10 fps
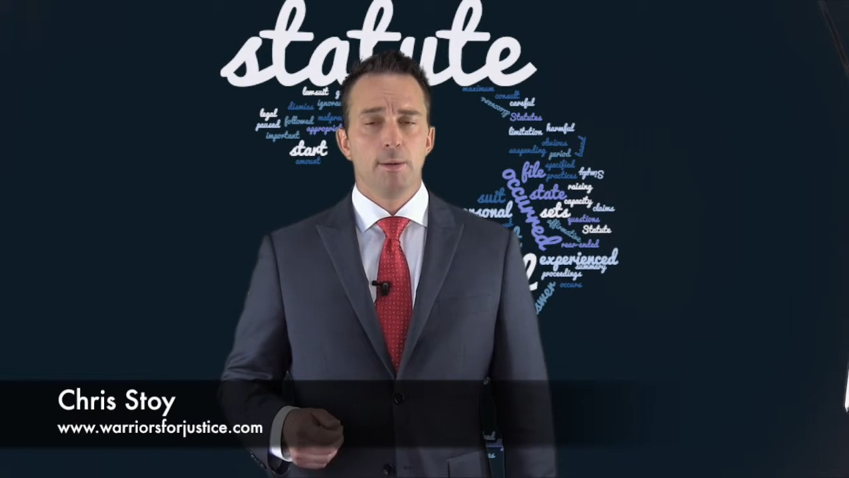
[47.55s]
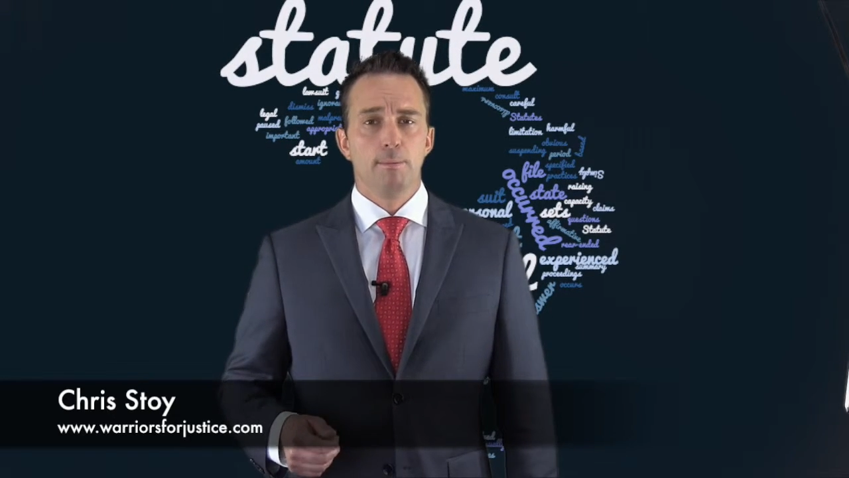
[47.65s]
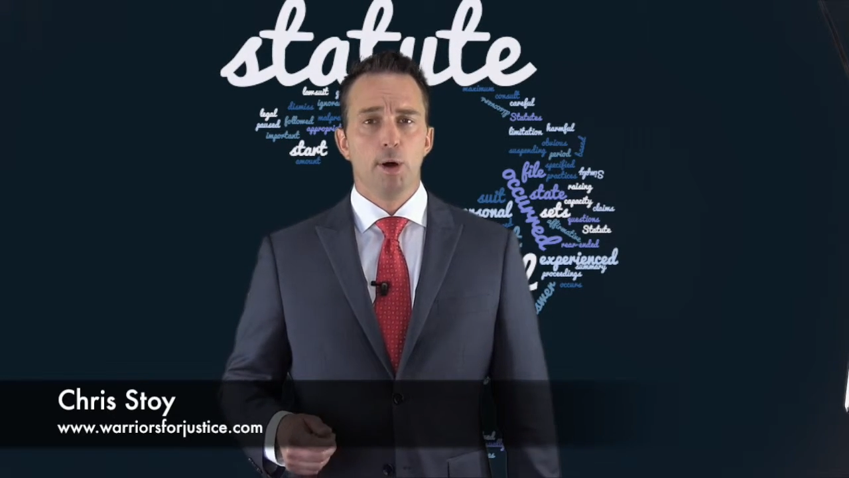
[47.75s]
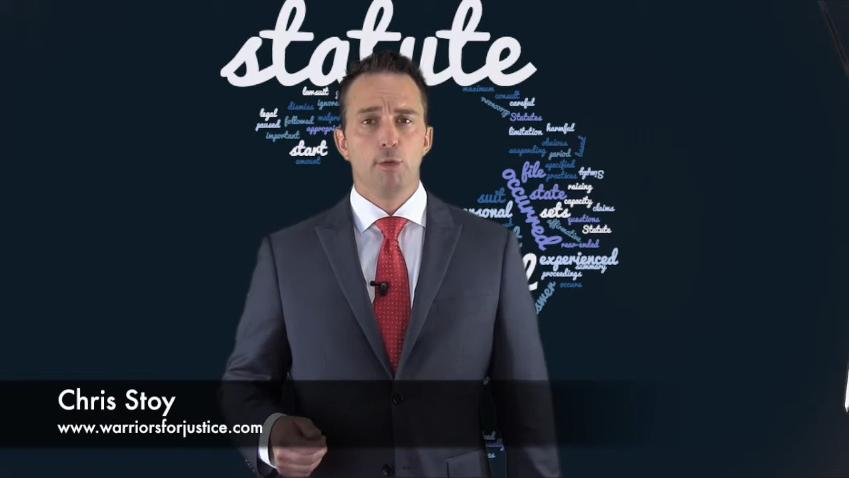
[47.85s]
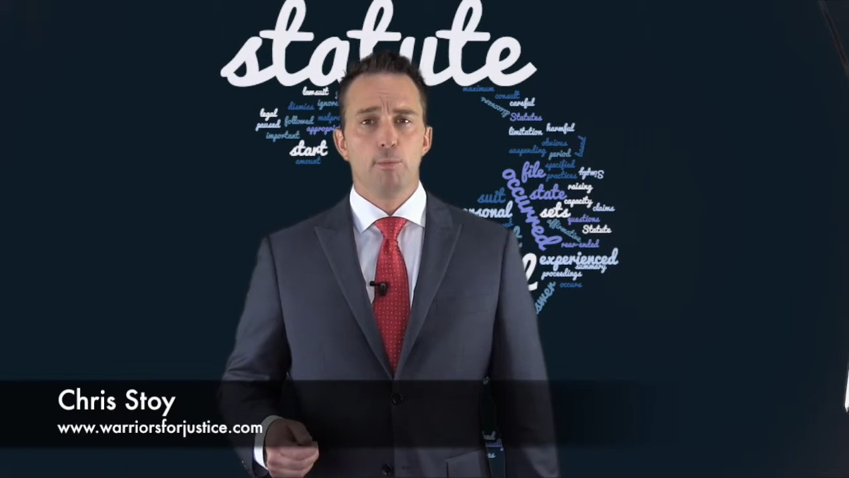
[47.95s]

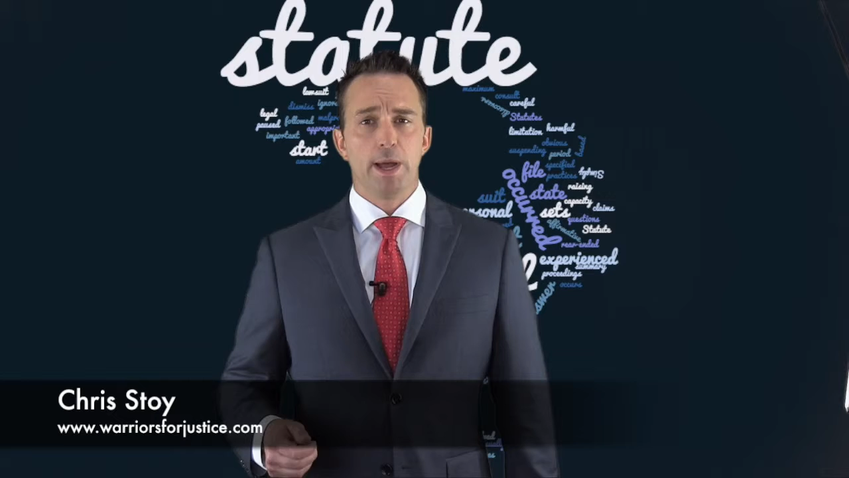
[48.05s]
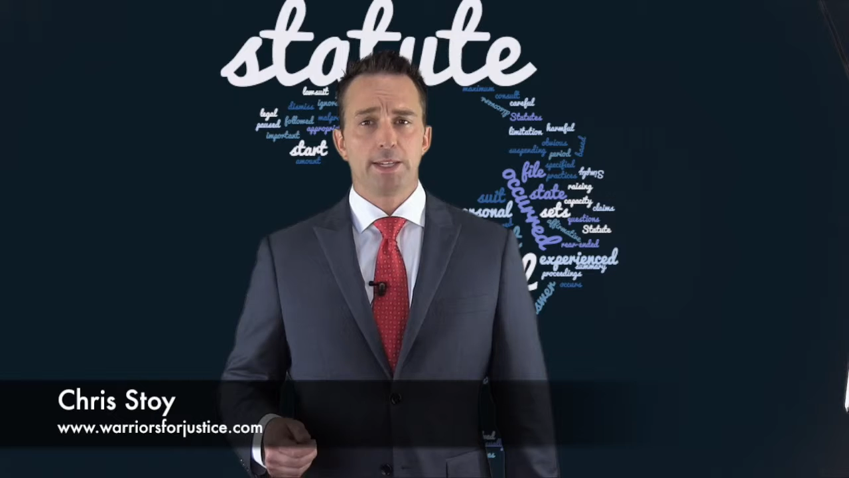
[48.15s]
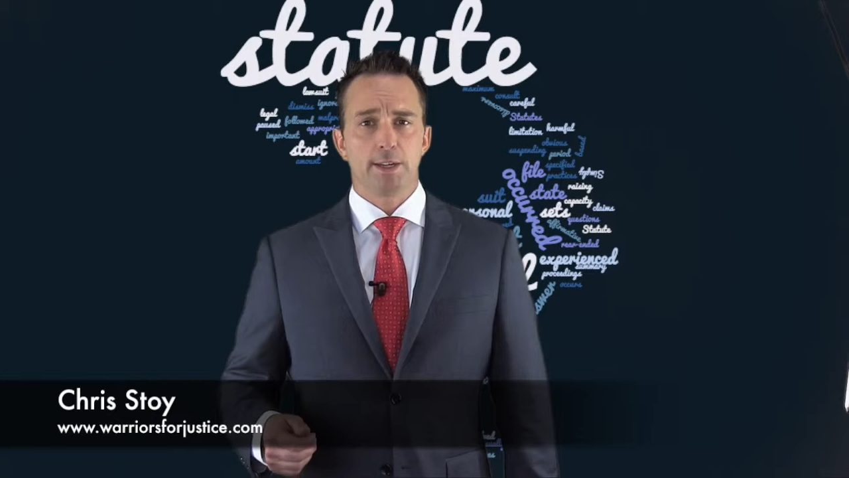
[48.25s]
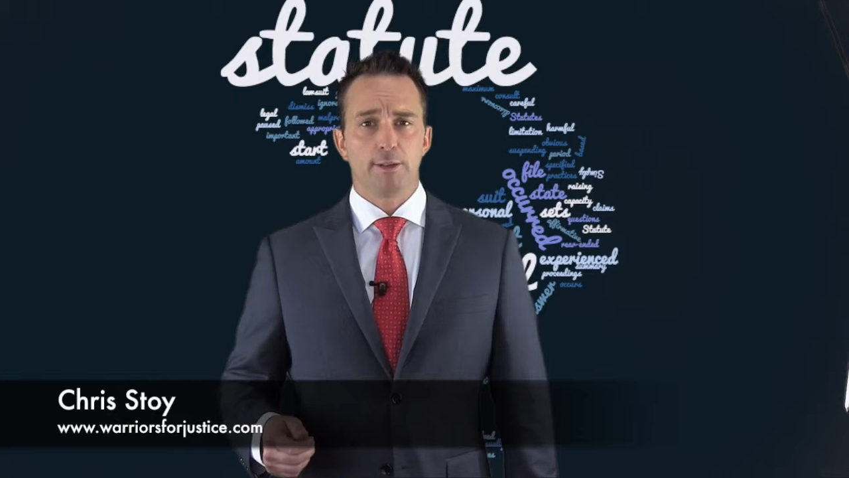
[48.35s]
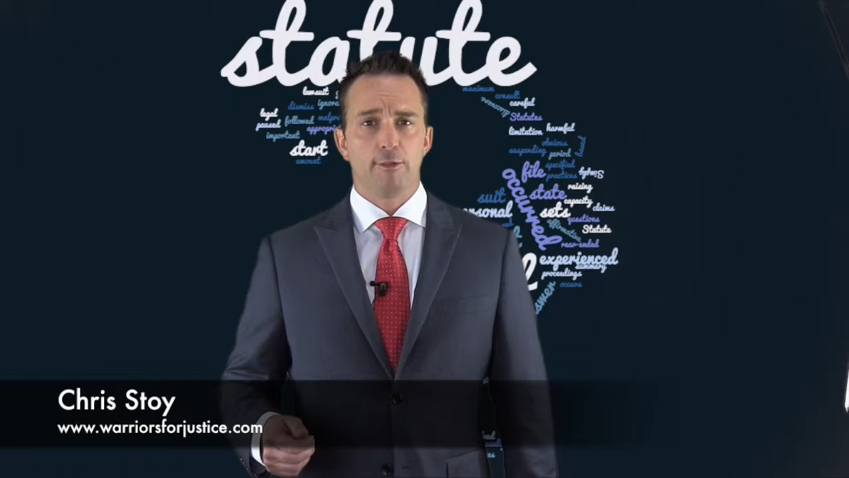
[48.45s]
both
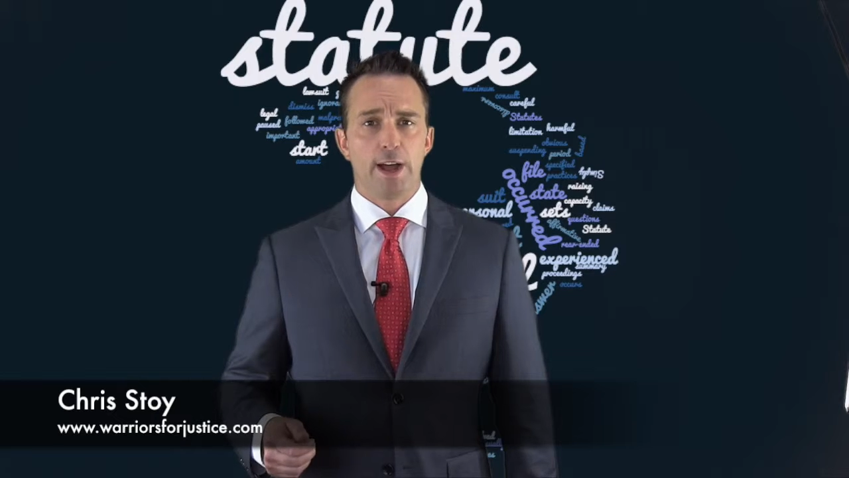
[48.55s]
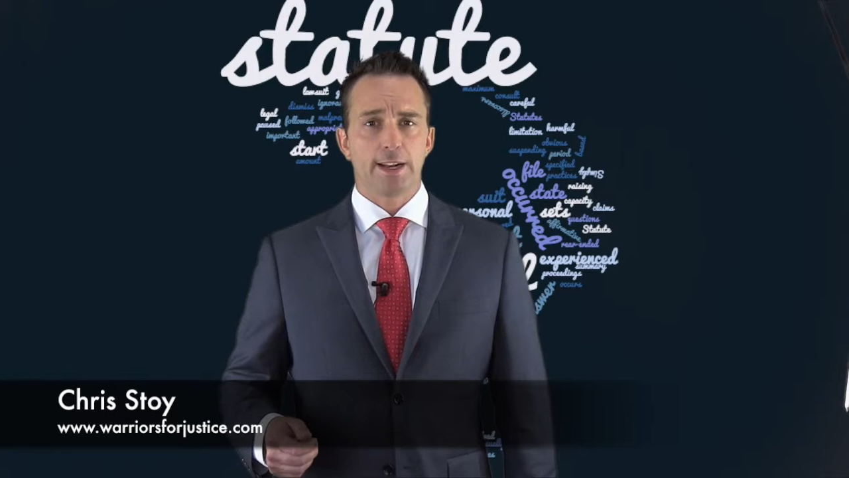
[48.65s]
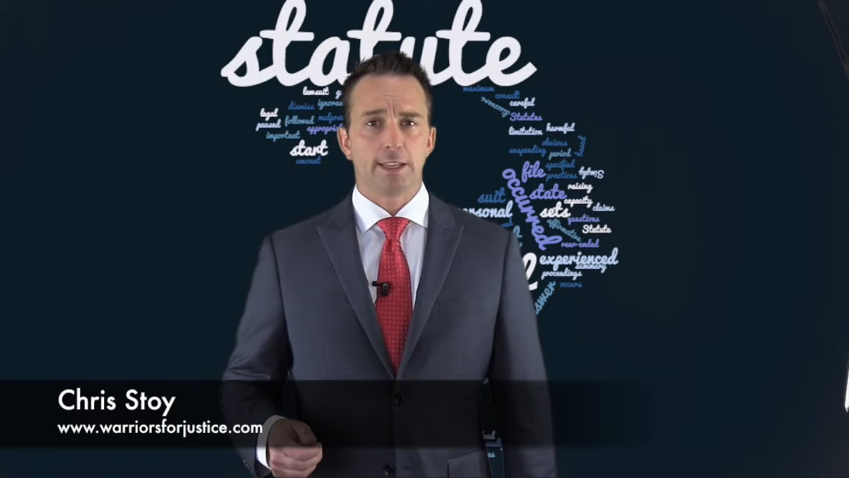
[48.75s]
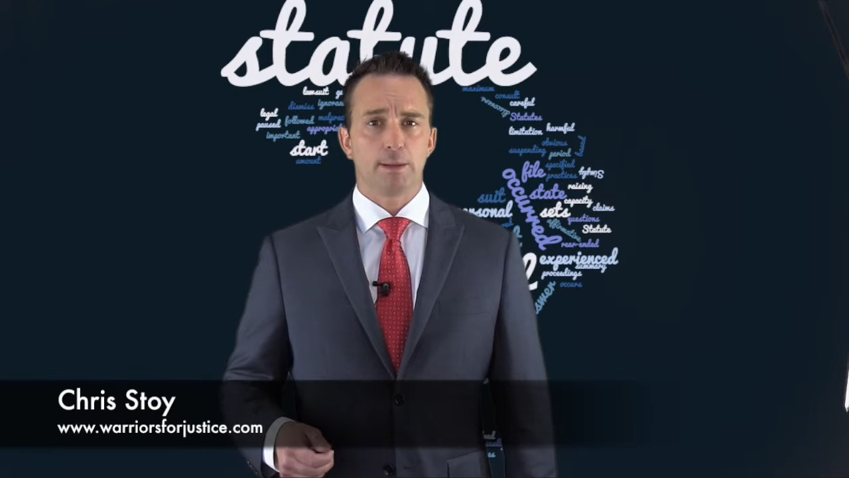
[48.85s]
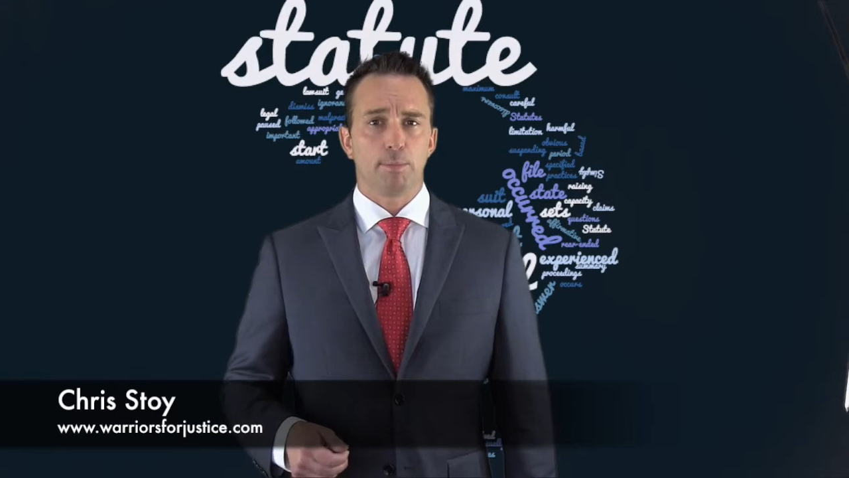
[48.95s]
based on the
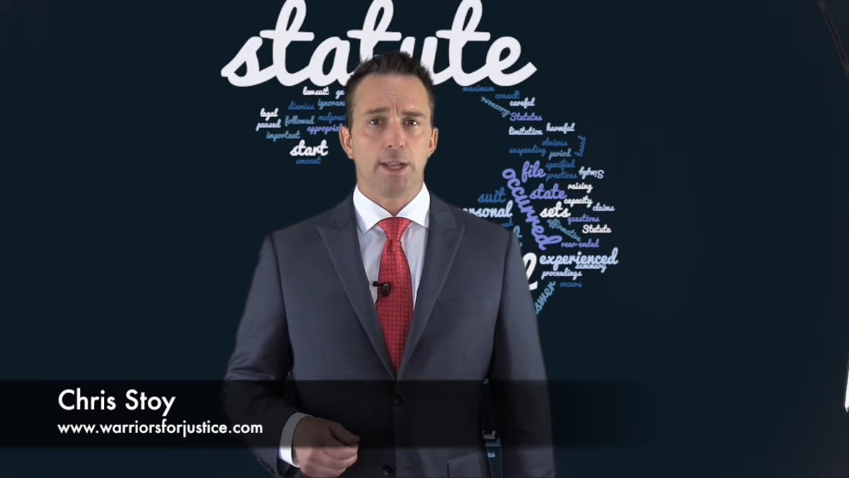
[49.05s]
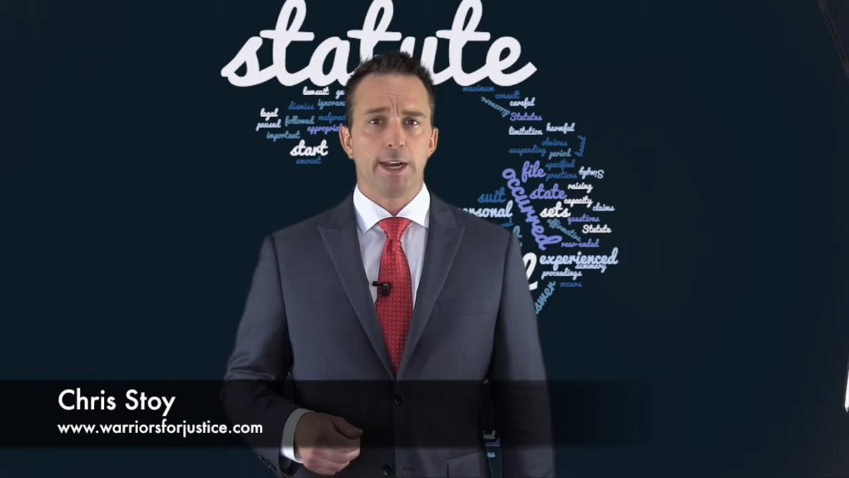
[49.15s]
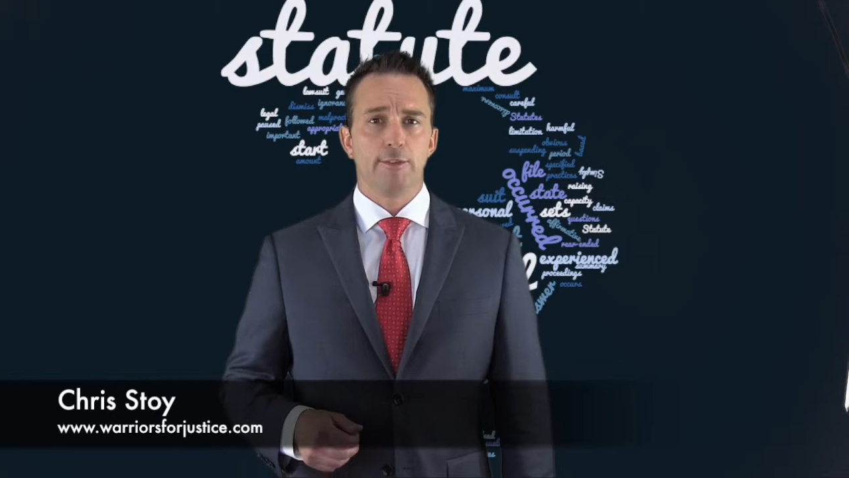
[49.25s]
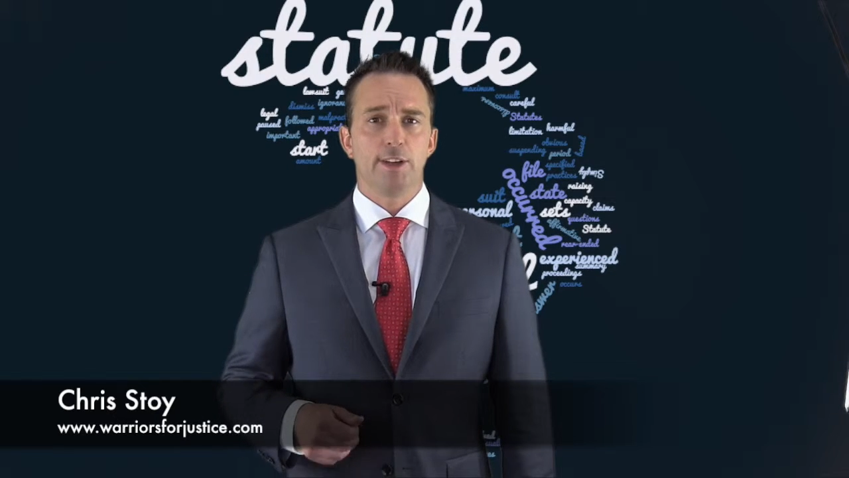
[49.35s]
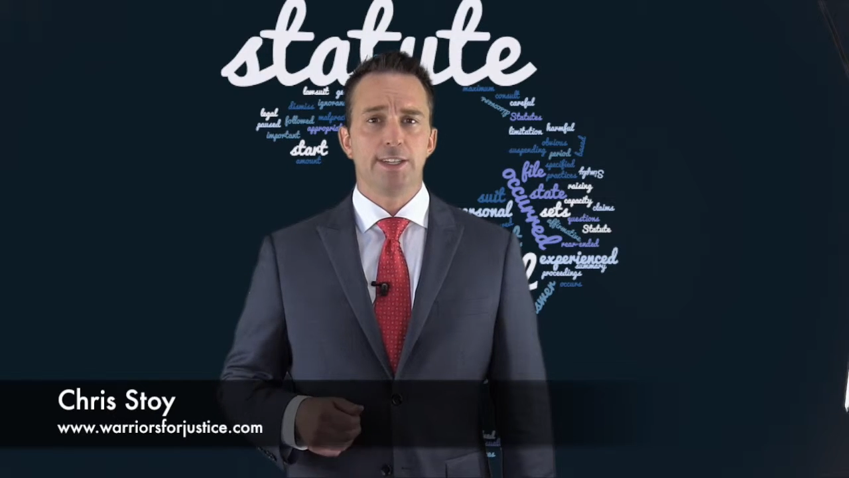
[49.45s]
fact that the
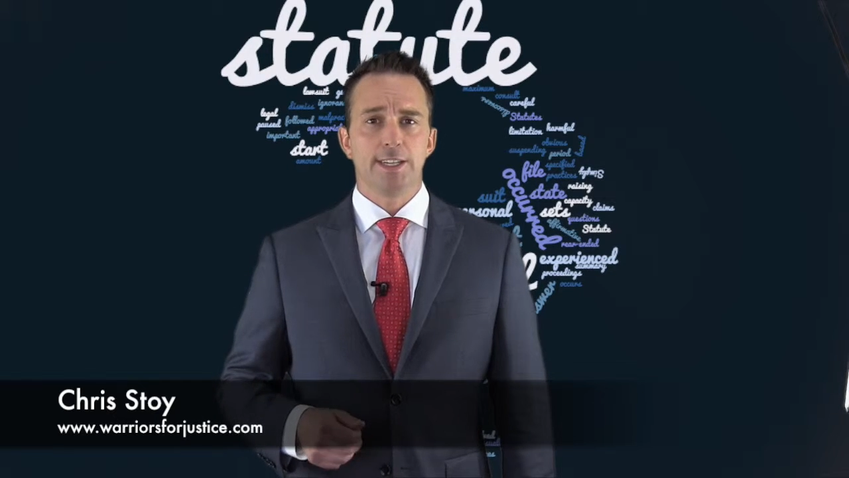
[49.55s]
plaintiff